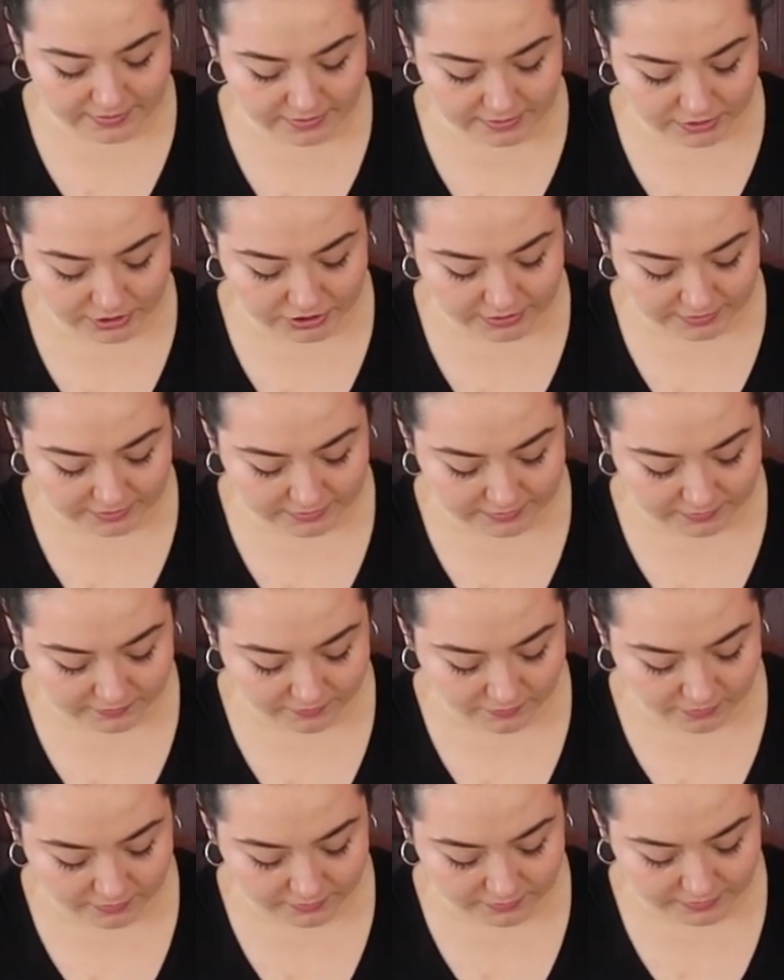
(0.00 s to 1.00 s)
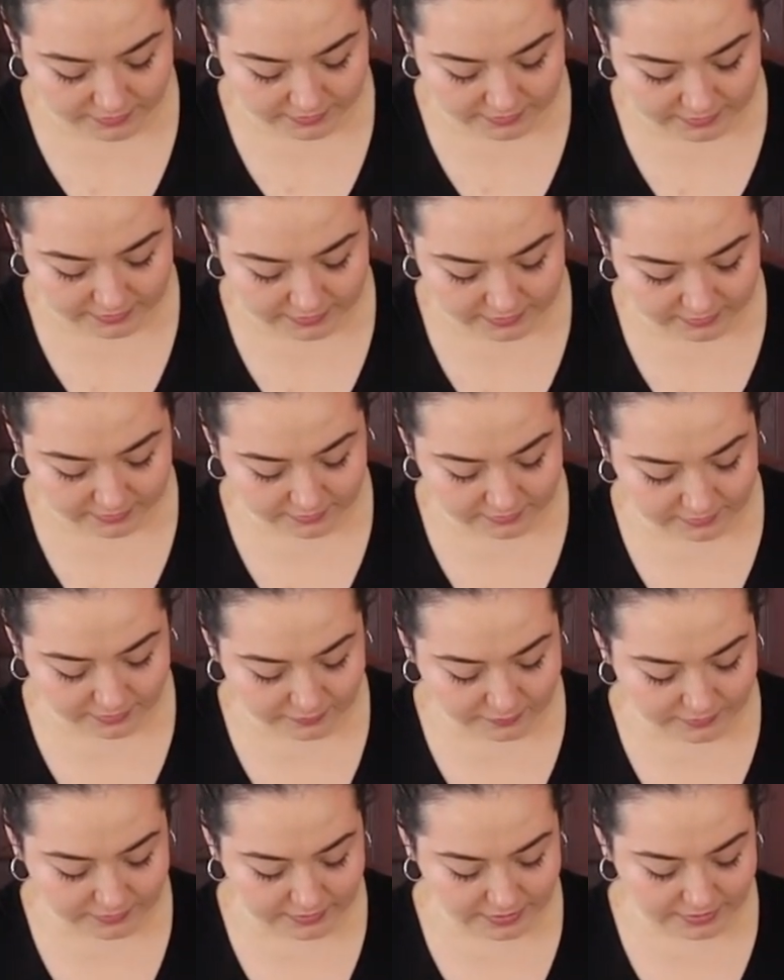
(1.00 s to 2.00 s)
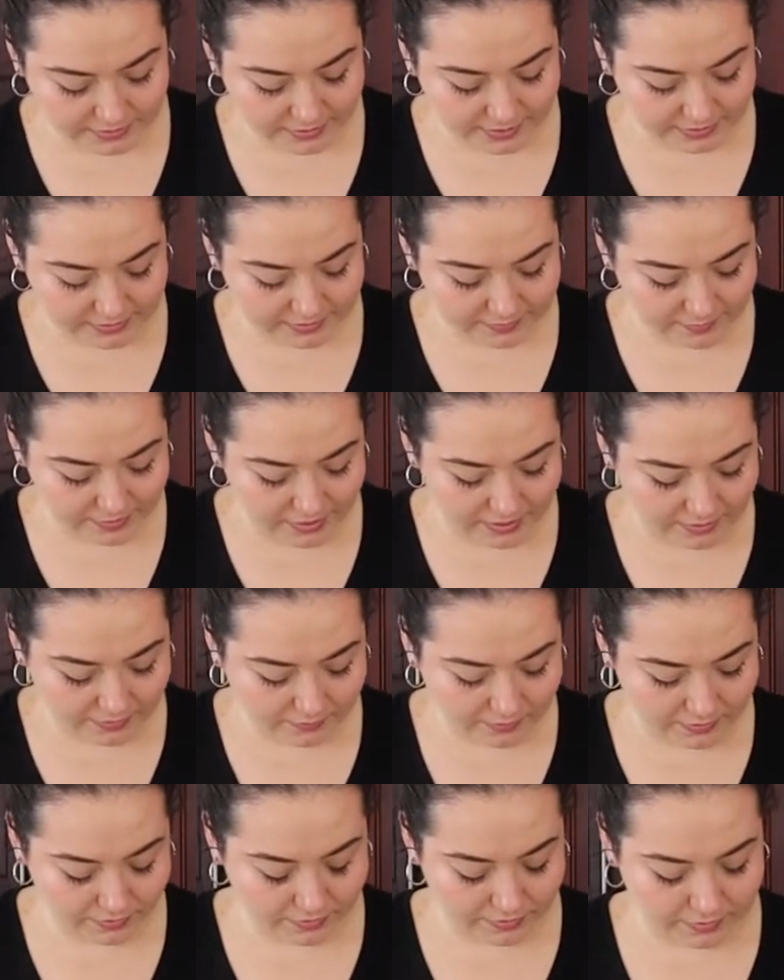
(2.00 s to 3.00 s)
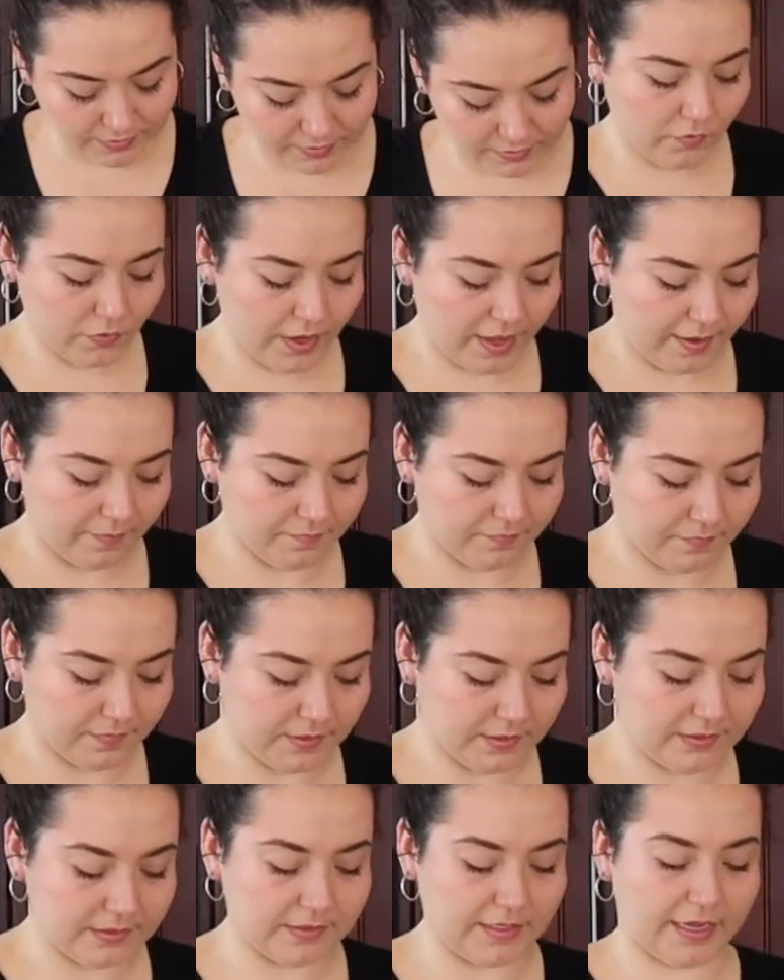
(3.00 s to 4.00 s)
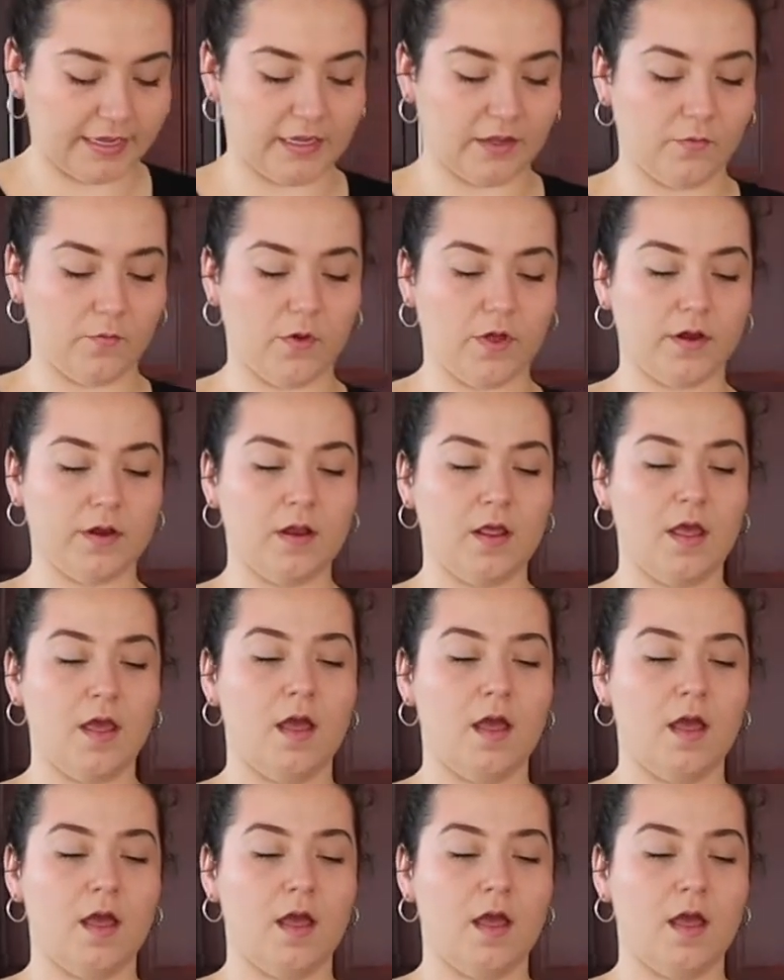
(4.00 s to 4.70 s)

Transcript: the chicken's fault because it was like that to begin with. Okay, second one,